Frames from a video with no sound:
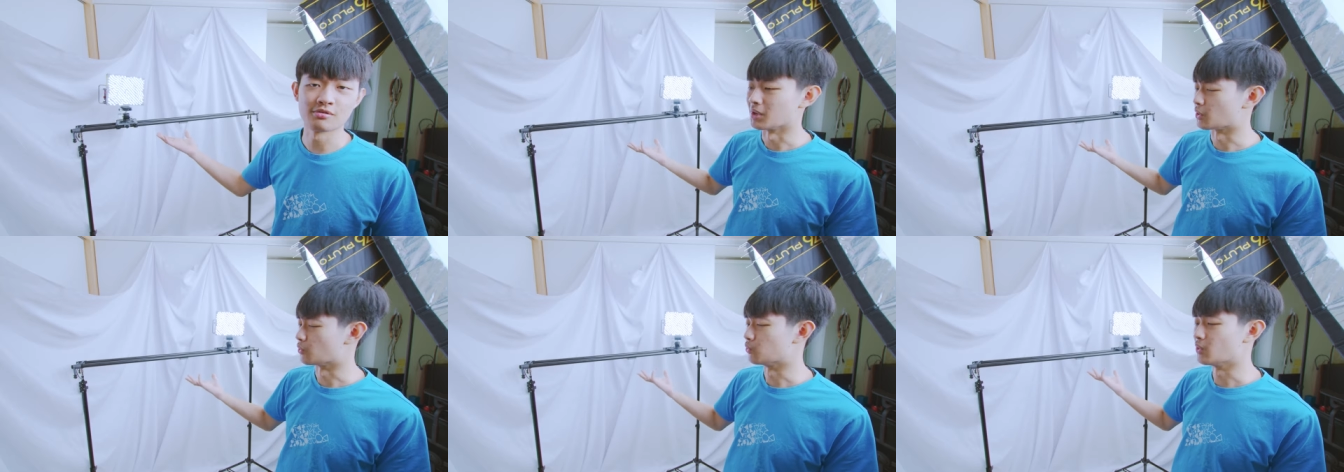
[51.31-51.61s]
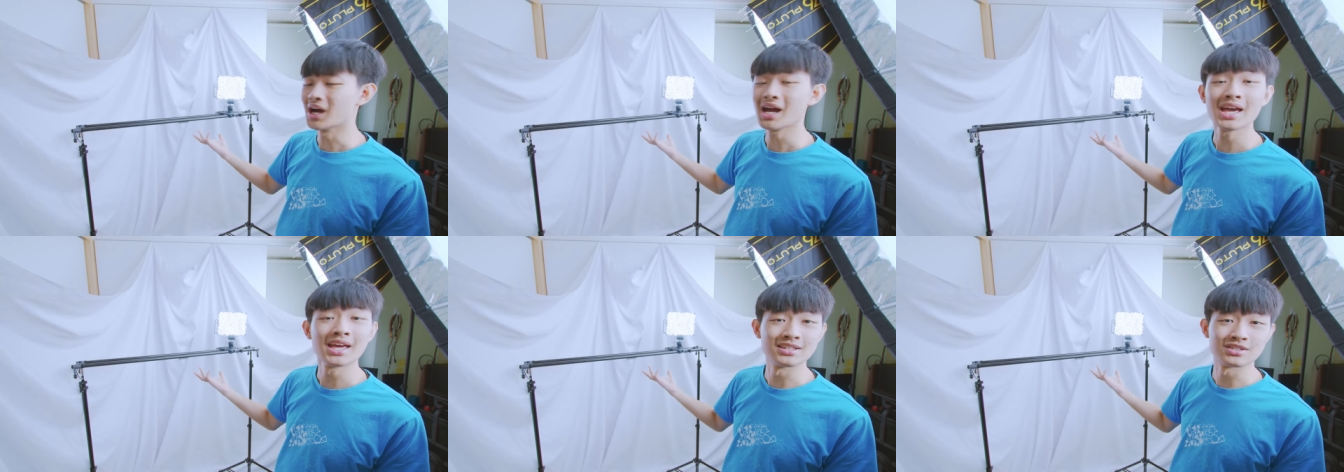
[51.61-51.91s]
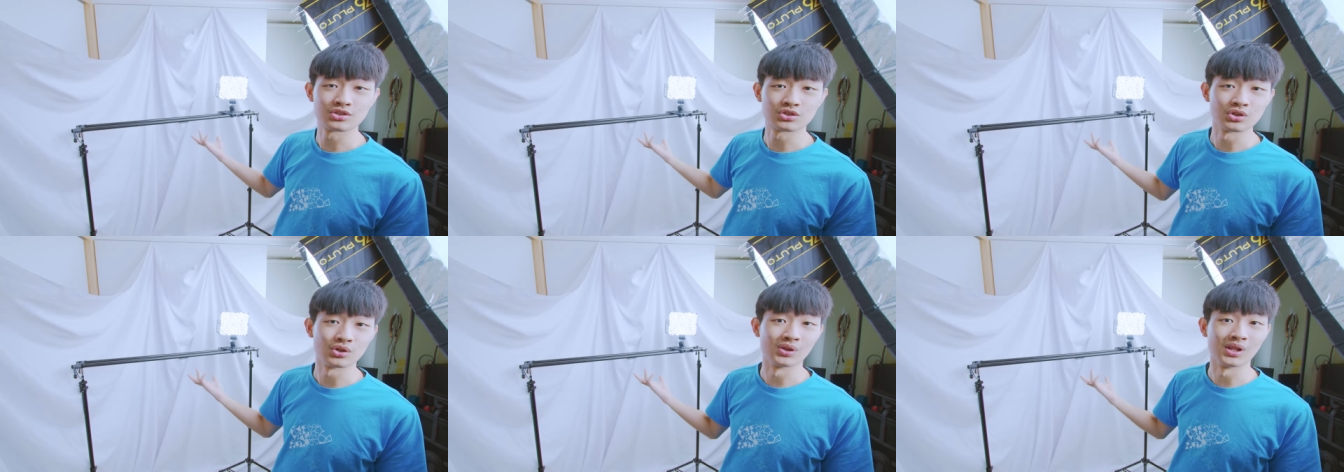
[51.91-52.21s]
But why
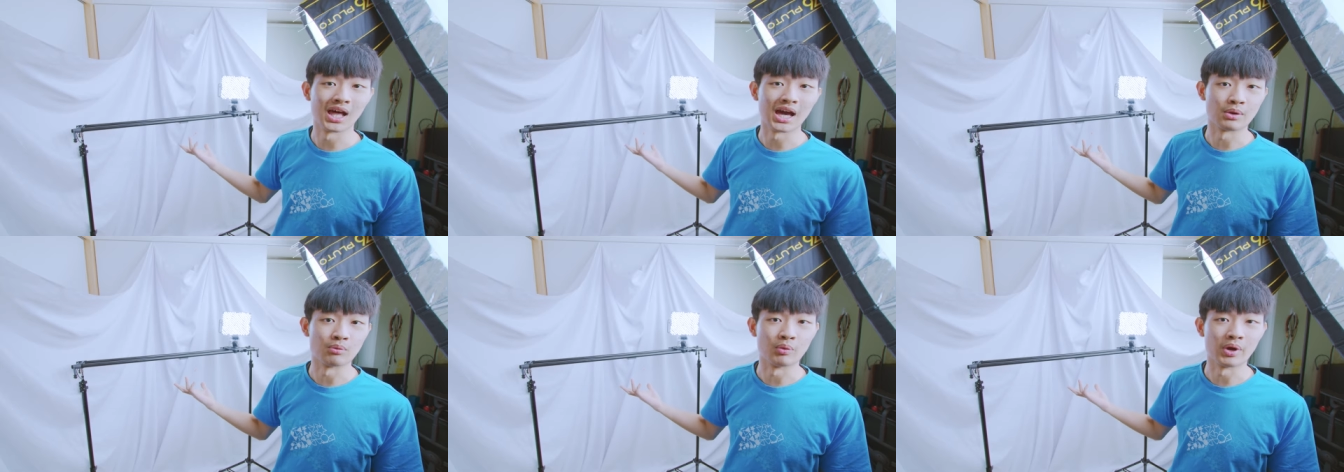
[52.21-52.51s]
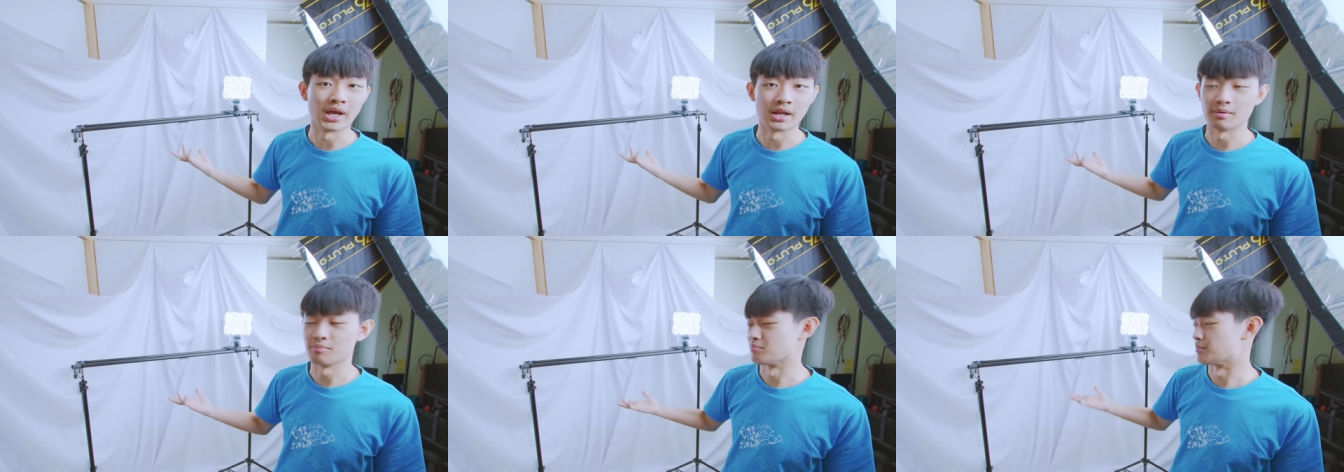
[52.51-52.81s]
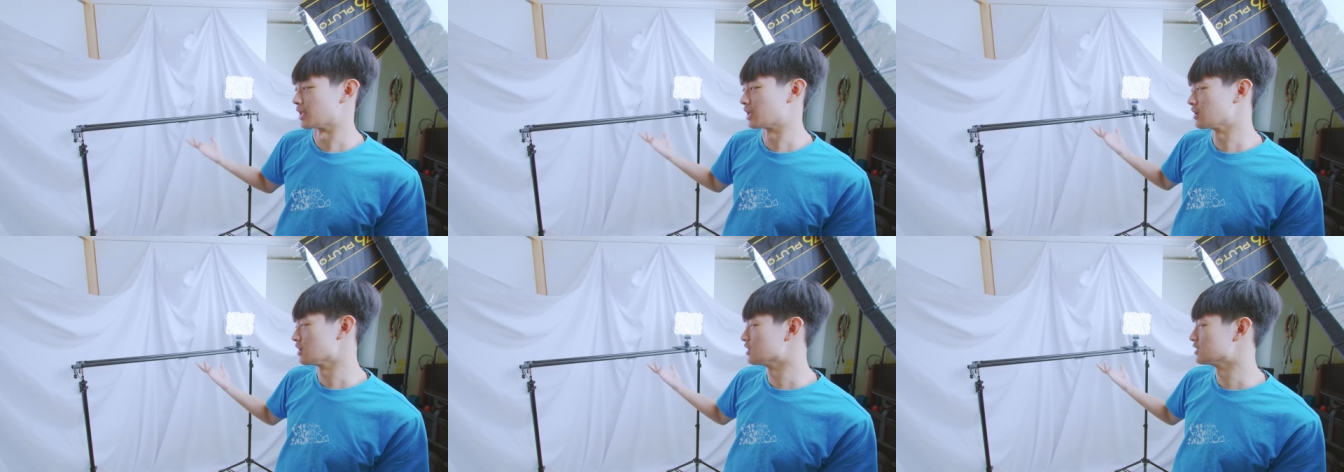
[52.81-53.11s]
it's so lightweight?
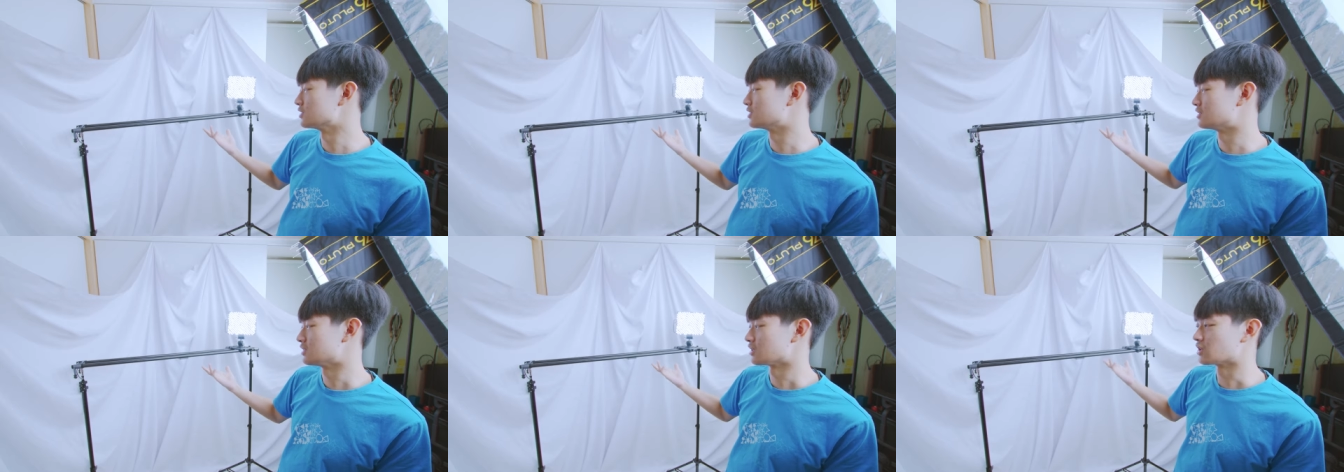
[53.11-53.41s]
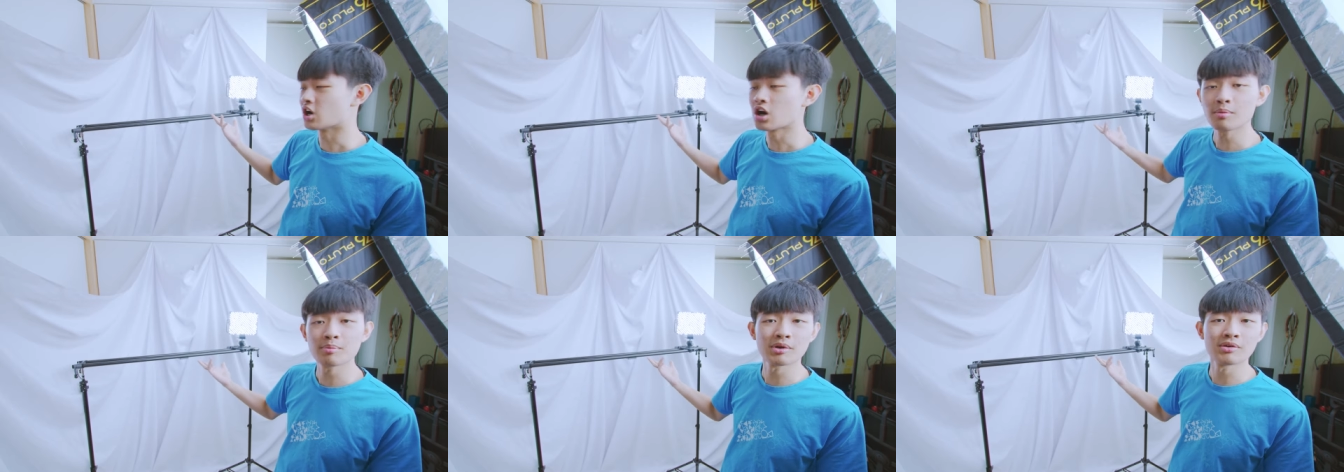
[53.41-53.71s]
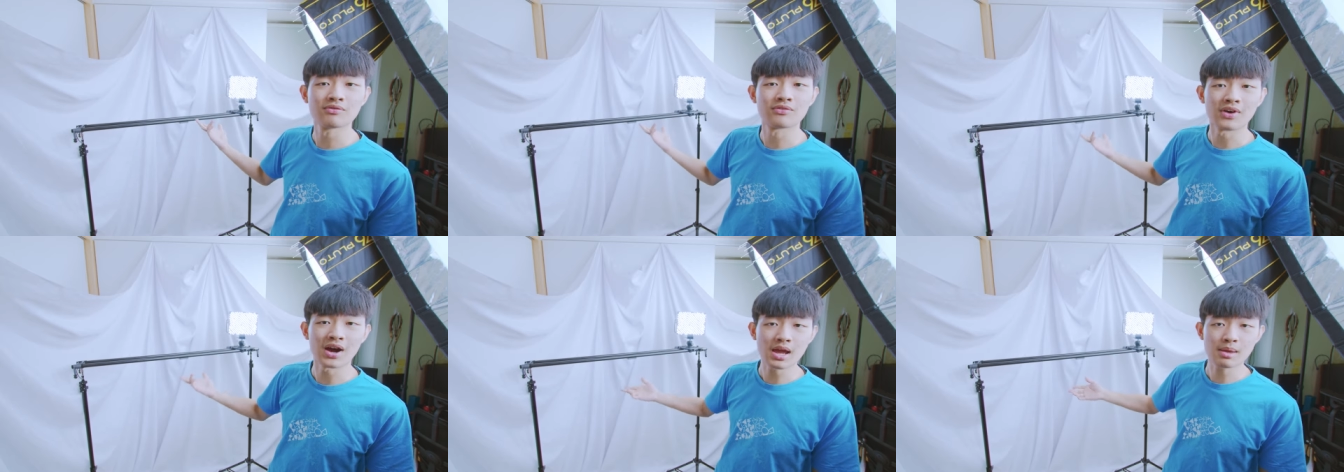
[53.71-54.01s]
Because
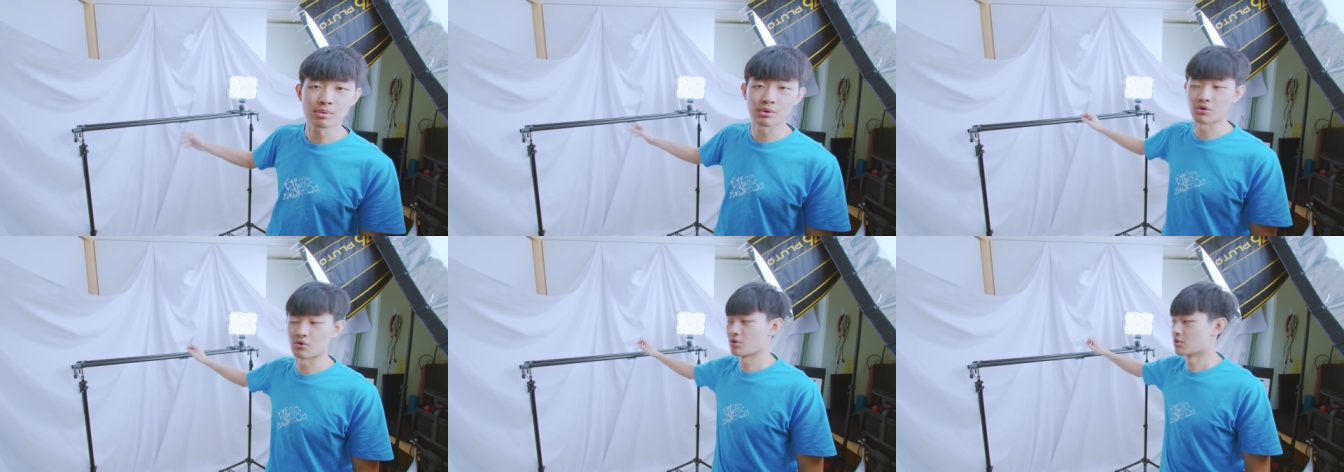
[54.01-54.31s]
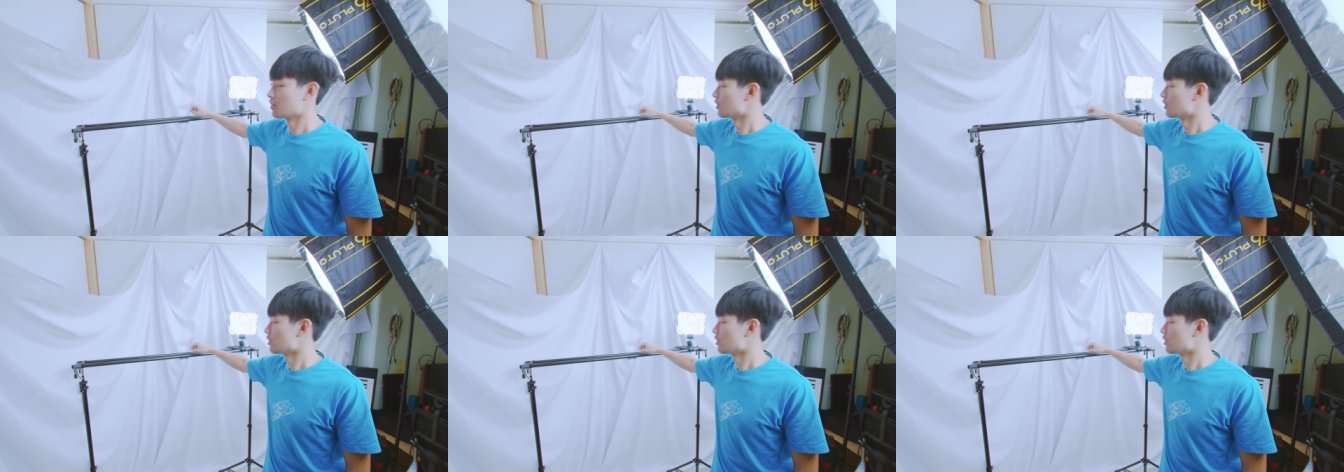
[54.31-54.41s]
carbon fiber.